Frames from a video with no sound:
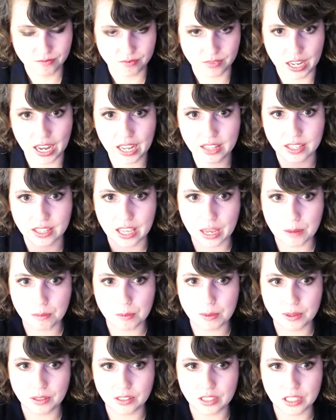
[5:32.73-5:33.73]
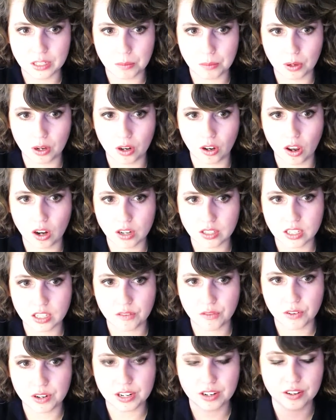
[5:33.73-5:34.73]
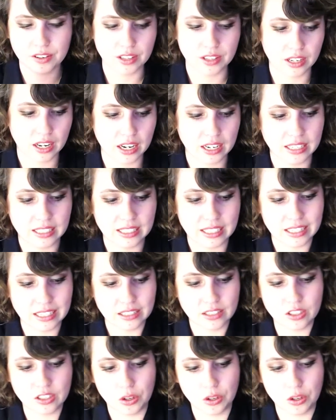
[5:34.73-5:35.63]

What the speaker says: they had the capability to put a lot of stuff on here and they kind of didn't.